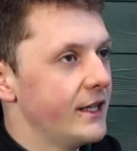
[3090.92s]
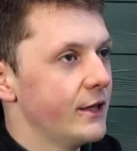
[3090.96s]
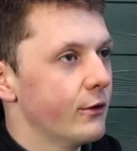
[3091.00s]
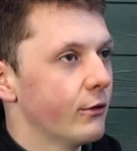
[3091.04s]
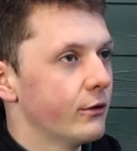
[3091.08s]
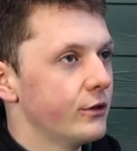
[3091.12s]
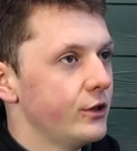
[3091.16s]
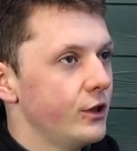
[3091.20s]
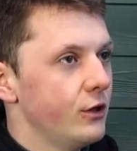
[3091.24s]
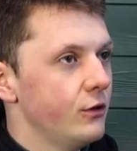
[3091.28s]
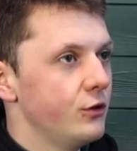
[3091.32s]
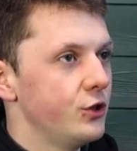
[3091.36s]
a
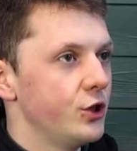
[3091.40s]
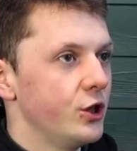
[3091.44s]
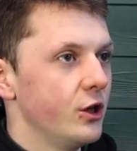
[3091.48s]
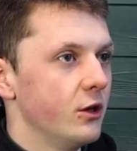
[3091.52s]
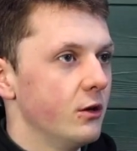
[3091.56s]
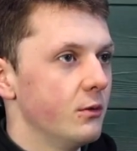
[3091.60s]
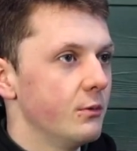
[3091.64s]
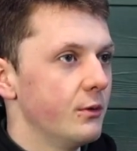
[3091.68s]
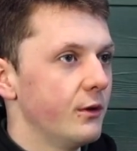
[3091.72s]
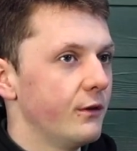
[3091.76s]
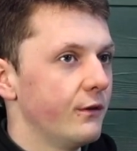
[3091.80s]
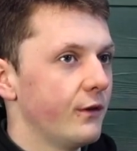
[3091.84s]
video on
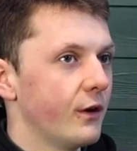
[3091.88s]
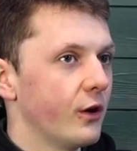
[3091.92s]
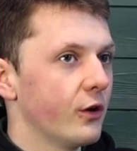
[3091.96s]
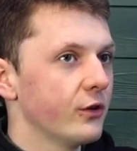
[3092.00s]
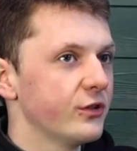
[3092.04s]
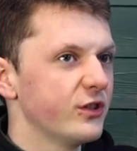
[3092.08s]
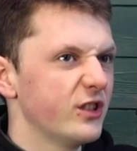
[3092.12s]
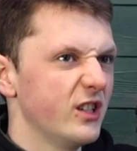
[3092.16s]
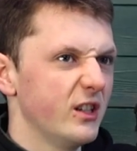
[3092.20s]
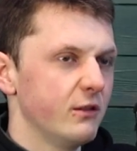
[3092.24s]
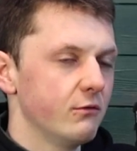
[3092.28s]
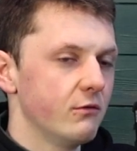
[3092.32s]
YouTube of
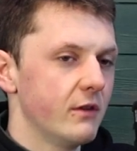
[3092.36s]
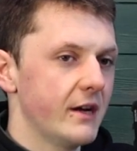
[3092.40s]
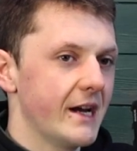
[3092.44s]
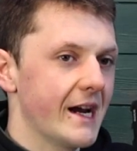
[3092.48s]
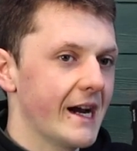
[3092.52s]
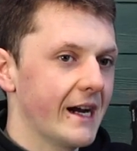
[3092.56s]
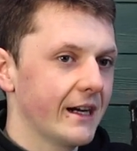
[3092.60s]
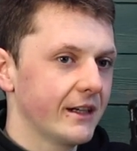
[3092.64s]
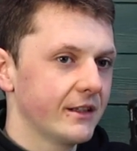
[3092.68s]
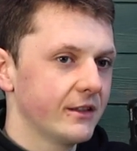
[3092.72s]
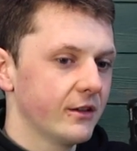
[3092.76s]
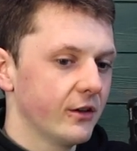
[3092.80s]
Ozzy
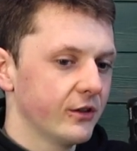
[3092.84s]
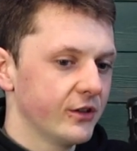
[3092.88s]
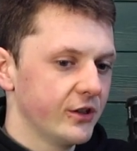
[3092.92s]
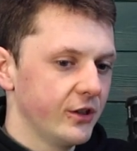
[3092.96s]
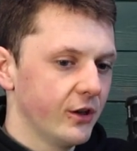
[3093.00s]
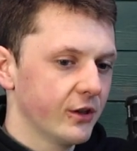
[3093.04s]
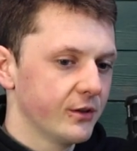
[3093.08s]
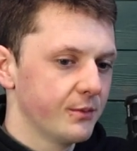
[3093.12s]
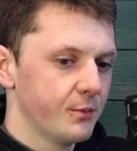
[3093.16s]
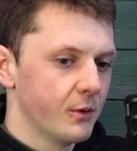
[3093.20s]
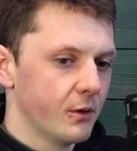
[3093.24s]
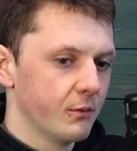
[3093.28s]

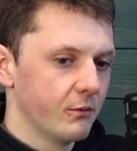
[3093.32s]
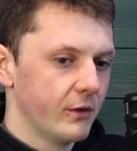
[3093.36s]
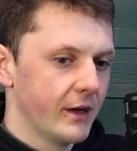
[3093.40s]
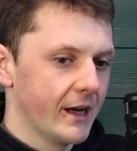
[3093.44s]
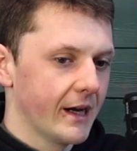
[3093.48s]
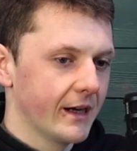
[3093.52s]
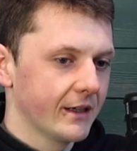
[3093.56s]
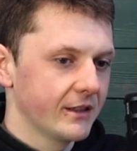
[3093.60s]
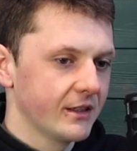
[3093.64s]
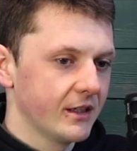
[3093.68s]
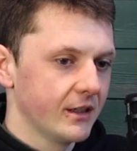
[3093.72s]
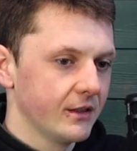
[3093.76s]
Osbourne
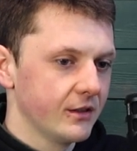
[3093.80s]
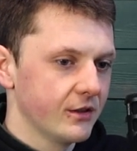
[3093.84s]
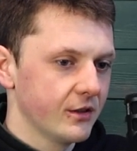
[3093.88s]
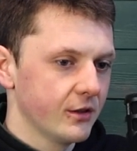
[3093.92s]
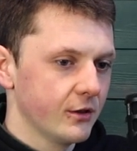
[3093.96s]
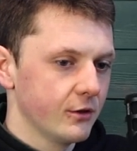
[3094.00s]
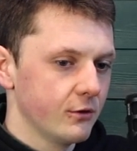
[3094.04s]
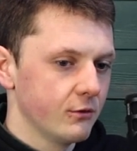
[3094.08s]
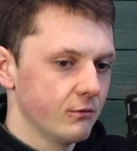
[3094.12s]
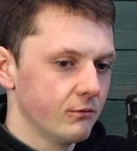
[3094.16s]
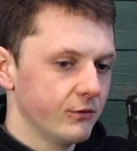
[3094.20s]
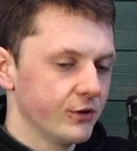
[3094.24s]
reacting
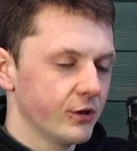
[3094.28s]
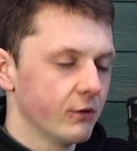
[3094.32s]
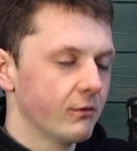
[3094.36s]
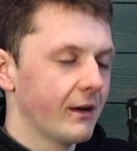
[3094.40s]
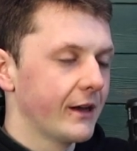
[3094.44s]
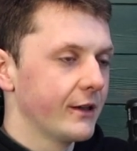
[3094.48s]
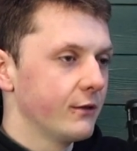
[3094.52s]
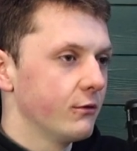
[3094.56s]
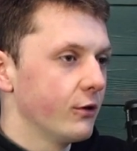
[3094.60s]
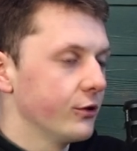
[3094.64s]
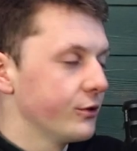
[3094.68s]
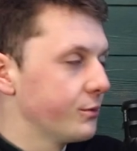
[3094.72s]
to... So
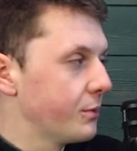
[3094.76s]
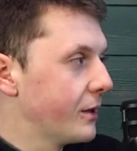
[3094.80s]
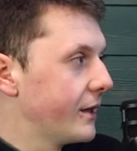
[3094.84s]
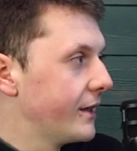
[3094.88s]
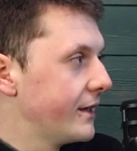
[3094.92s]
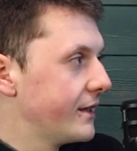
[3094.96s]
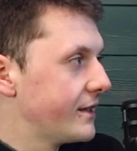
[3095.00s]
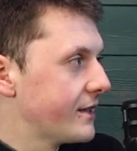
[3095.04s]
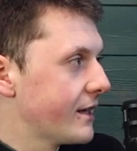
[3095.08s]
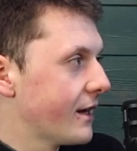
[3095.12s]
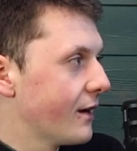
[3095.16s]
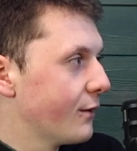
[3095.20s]
Randy Rhoads
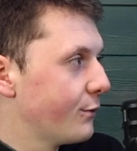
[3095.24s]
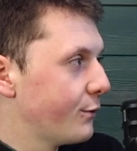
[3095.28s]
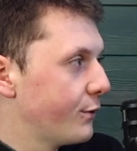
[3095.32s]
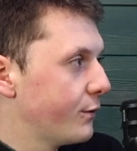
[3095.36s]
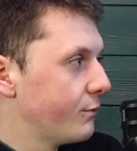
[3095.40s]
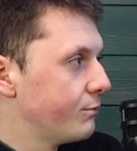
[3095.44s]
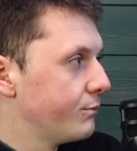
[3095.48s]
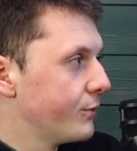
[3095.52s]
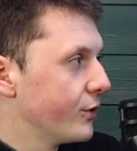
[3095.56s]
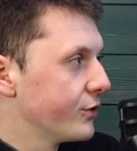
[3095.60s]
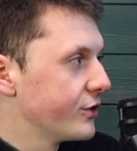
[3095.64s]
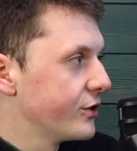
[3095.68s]
played guitar
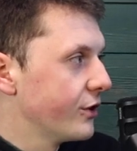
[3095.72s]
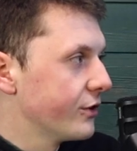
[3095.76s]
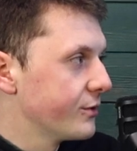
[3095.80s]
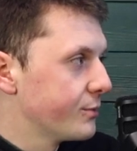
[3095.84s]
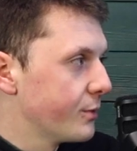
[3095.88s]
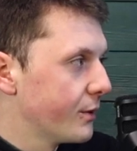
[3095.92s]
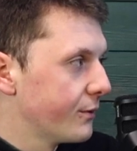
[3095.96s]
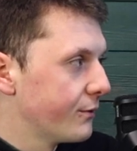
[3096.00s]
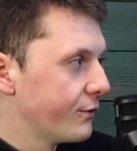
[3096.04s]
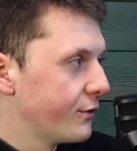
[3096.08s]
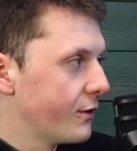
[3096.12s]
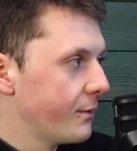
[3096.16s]
for Ozzy
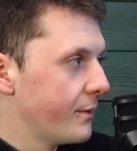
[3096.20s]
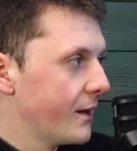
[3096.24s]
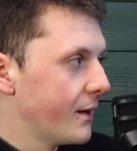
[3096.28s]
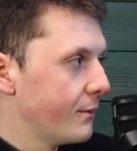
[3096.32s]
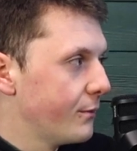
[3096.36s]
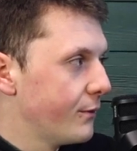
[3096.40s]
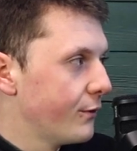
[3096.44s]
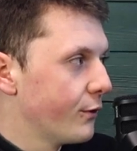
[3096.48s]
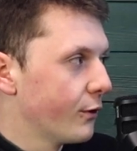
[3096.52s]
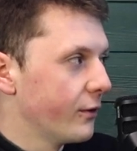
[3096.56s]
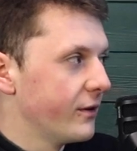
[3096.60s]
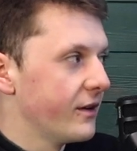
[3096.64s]
Osbourne for a
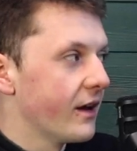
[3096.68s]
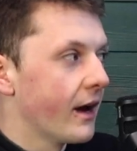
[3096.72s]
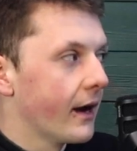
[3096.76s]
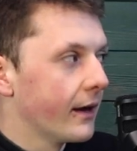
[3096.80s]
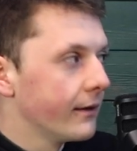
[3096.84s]
bit before he